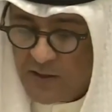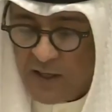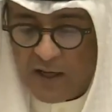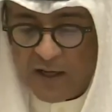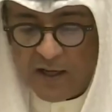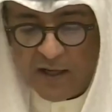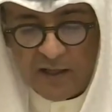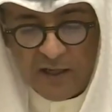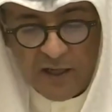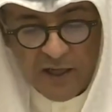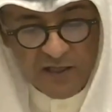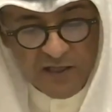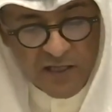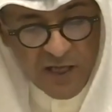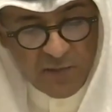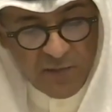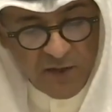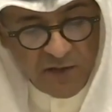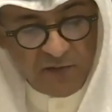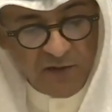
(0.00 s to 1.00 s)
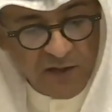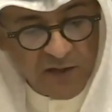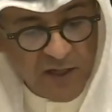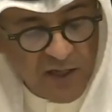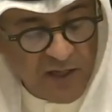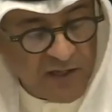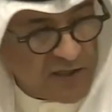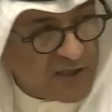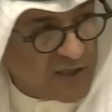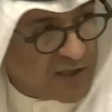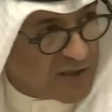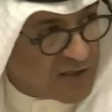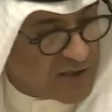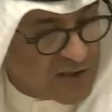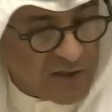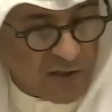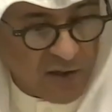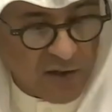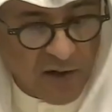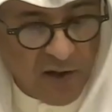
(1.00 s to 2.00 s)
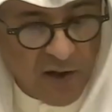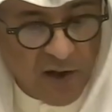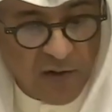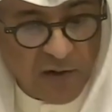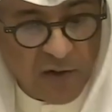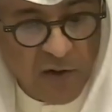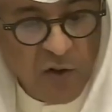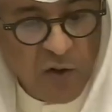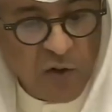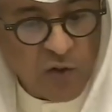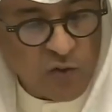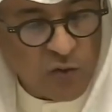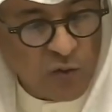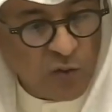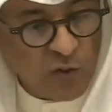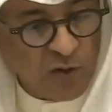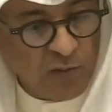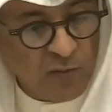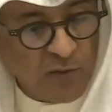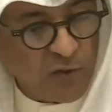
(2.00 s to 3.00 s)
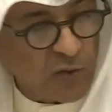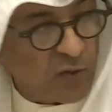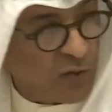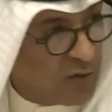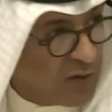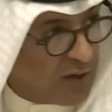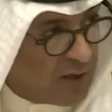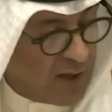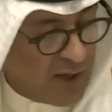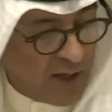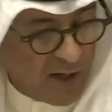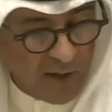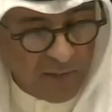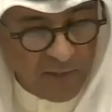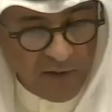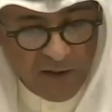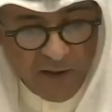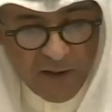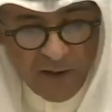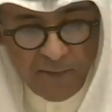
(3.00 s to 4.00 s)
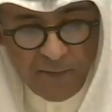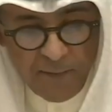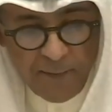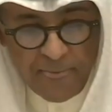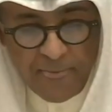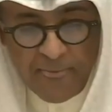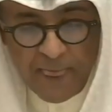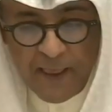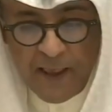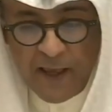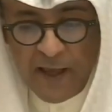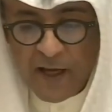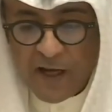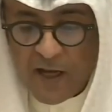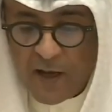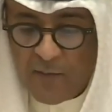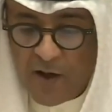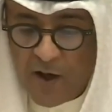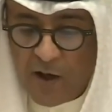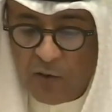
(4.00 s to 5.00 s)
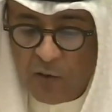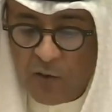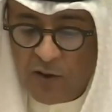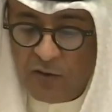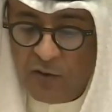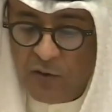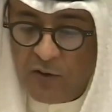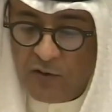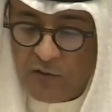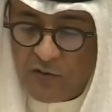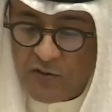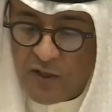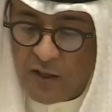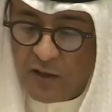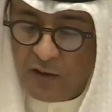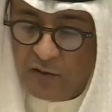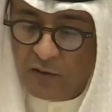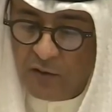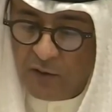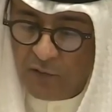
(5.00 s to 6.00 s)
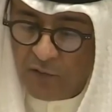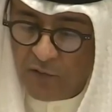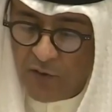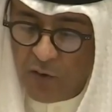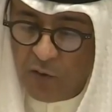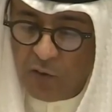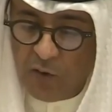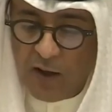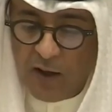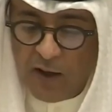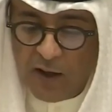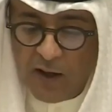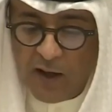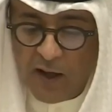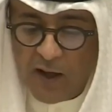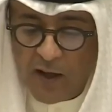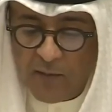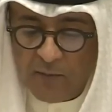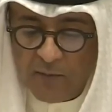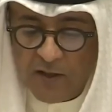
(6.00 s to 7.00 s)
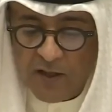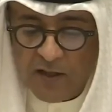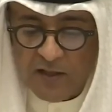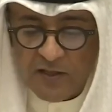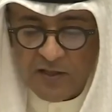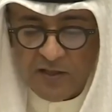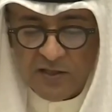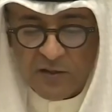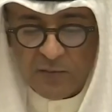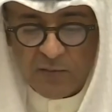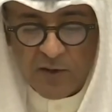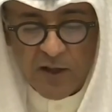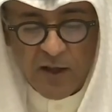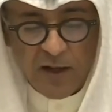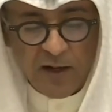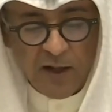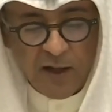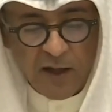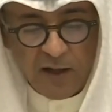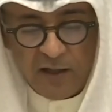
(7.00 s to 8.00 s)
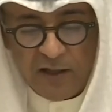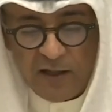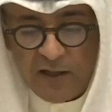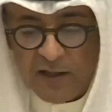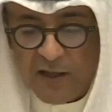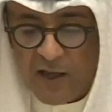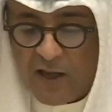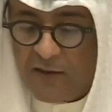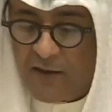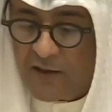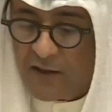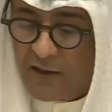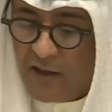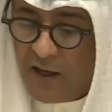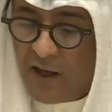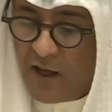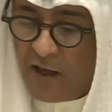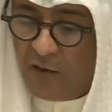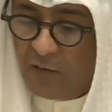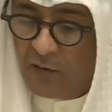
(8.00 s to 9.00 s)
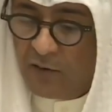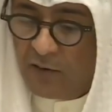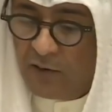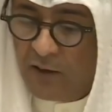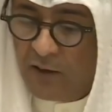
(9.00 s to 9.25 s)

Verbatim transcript: that our relations are developing. We cooperate greatly within the OPEC Plus format that helps to stabilize the